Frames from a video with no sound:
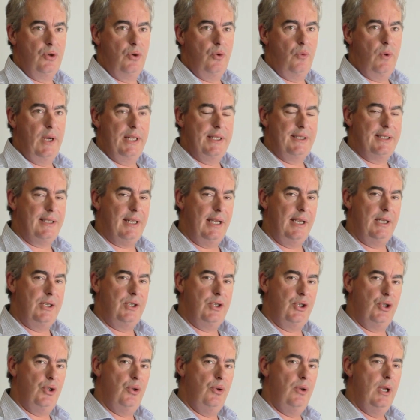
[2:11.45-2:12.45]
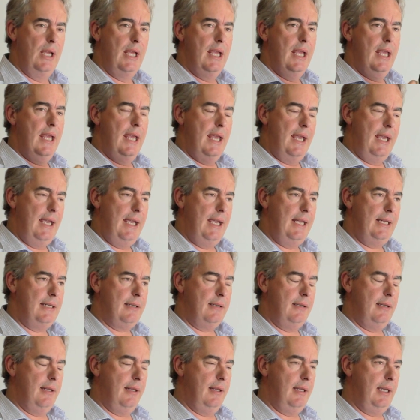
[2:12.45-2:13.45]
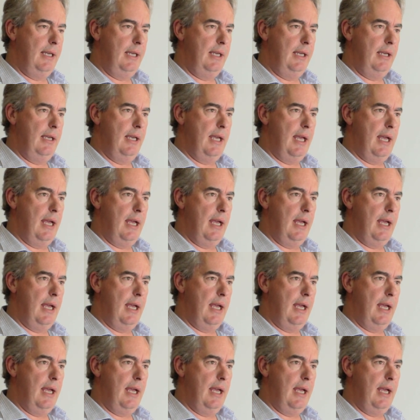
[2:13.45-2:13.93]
or once they do hit the